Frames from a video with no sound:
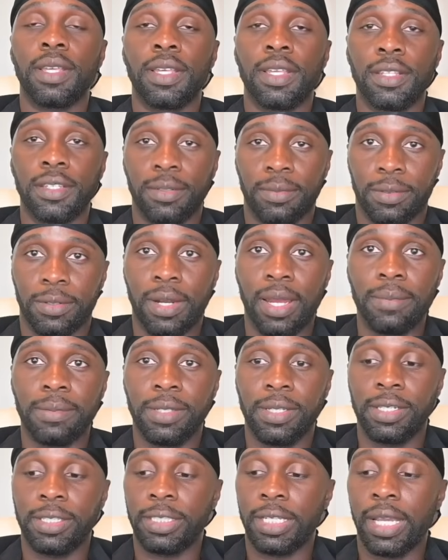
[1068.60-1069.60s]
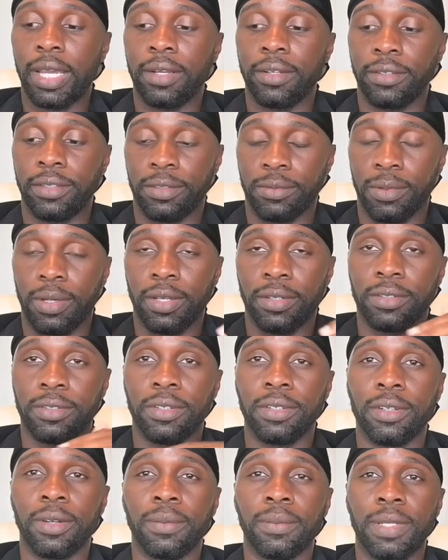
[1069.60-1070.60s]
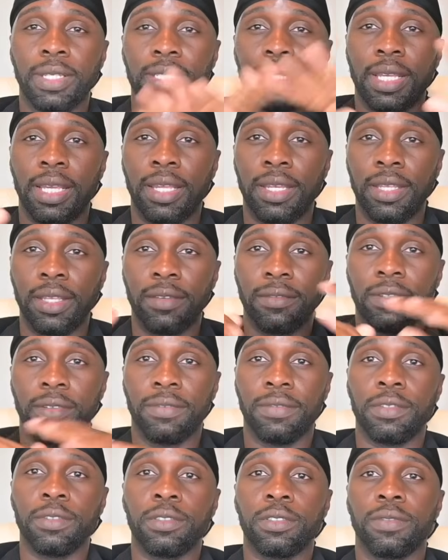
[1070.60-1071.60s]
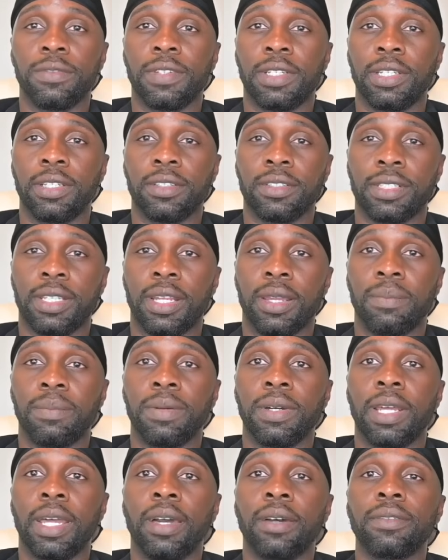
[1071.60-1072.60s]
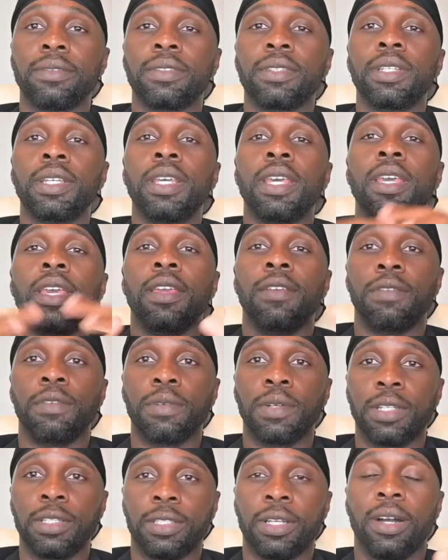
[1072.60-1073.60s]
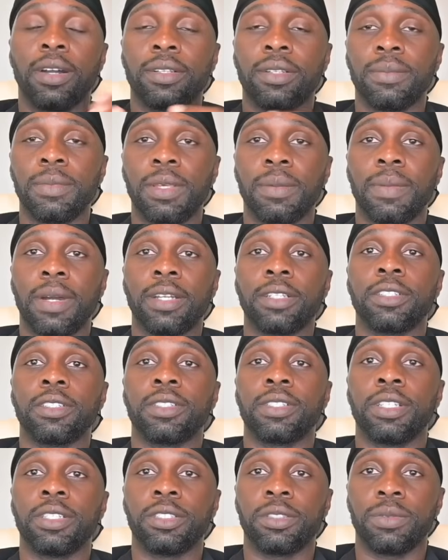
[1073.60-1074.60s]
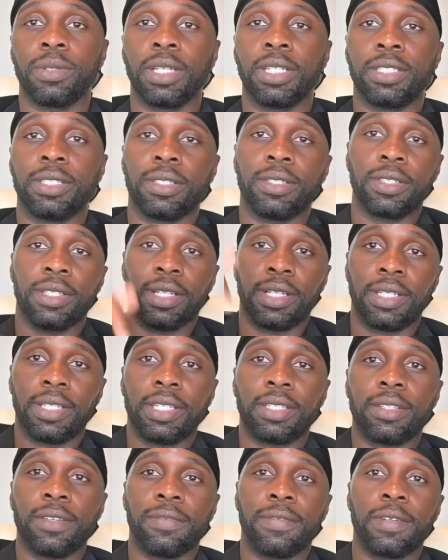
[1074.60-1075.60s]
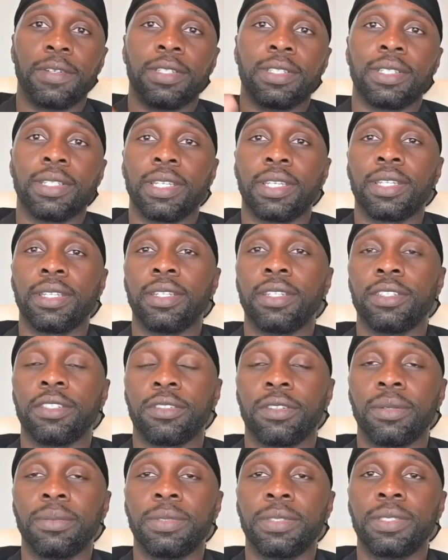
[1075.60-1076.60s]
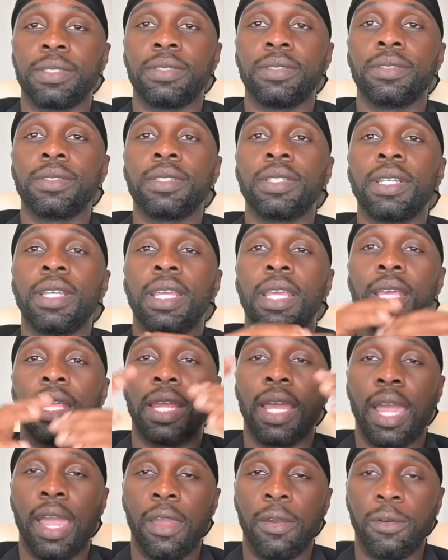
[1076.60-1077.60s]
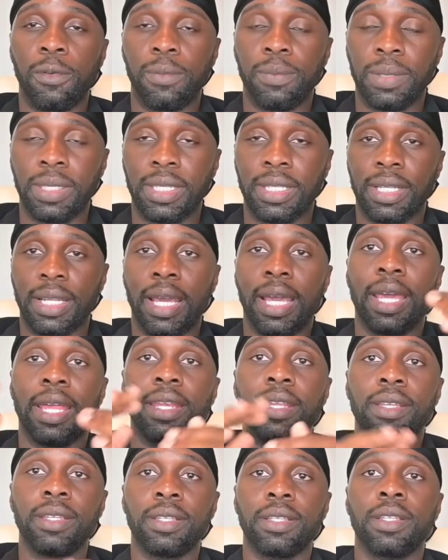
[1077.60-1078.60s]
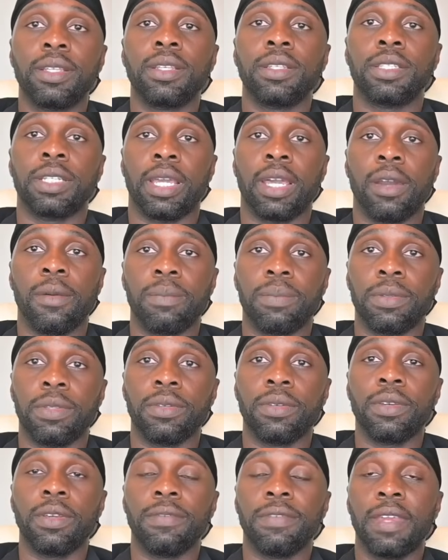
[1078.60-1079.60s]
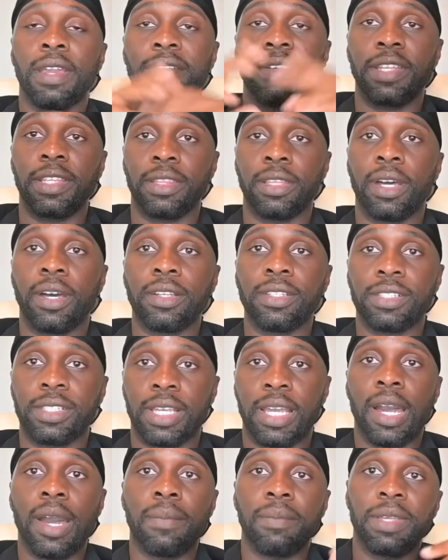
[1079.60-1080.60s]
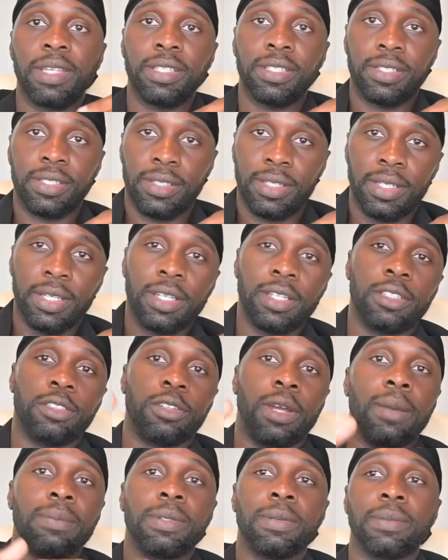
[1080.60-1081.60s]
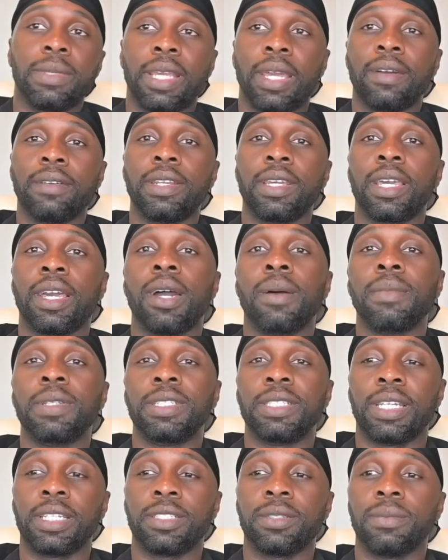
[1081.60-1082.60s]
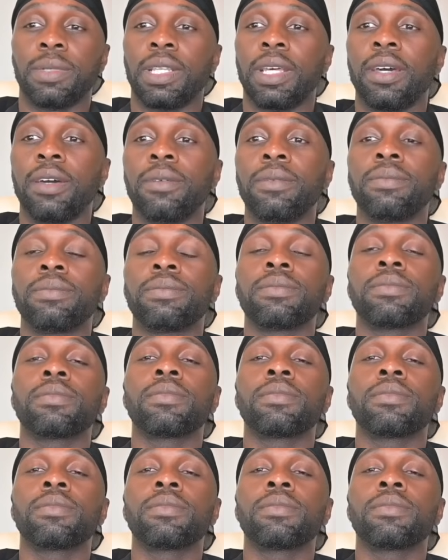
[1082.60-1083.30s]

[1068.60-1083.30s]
Subscribe to the channel as well so you don't miss any of the future videos that I put out. If you want to talk to me about your situation, click the first link in description and I will be glad to help you. If you have any thoughts, comments, drop them down in the comment section below.